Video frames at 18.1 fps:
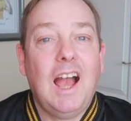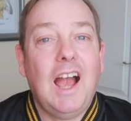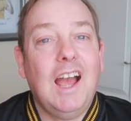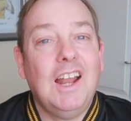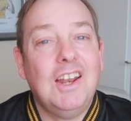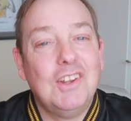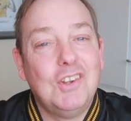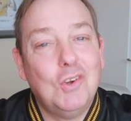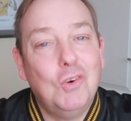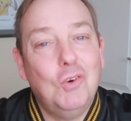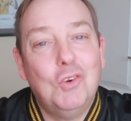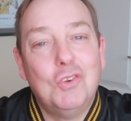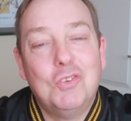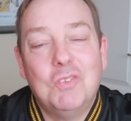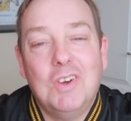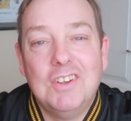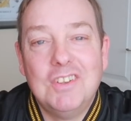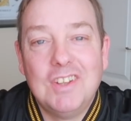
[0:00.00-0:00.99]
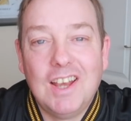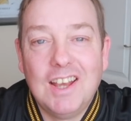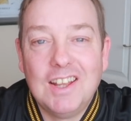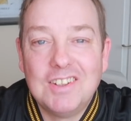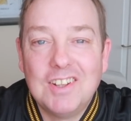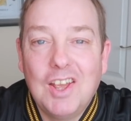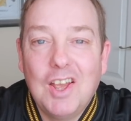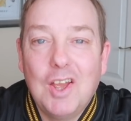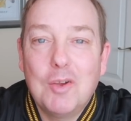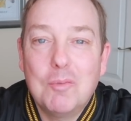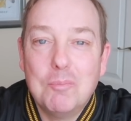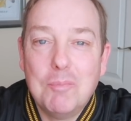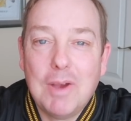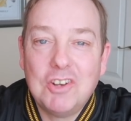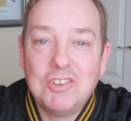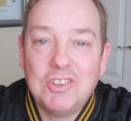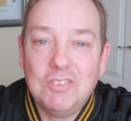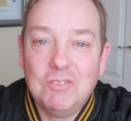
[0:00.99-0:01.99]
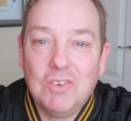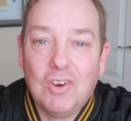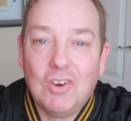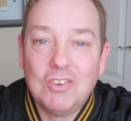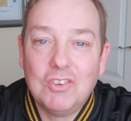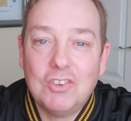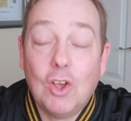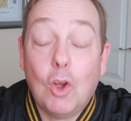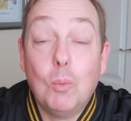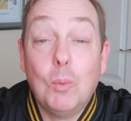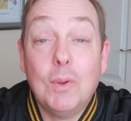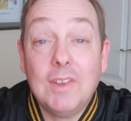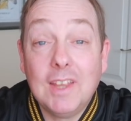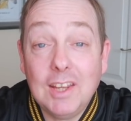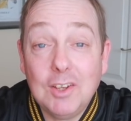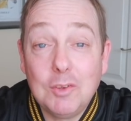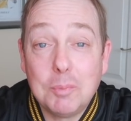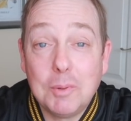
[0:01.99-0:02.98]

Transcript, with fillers: and of course my dad Magic Moss with his